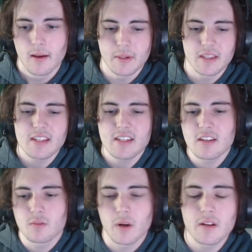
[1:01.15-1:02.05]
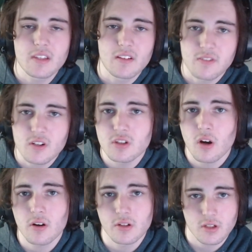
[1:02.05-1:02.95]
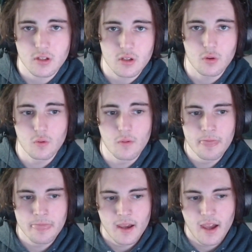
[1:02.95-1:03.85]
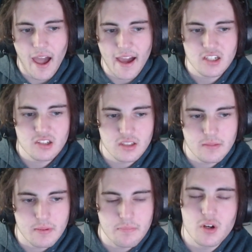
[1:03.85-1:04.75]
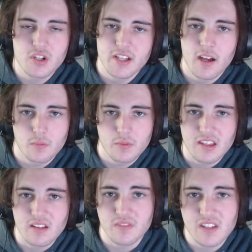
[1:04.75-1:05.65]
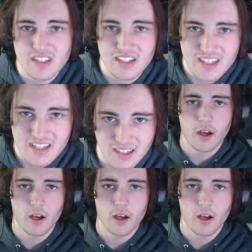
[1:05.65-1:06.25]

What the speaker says: But this is one of the first cars to actually be pushed out with the V16.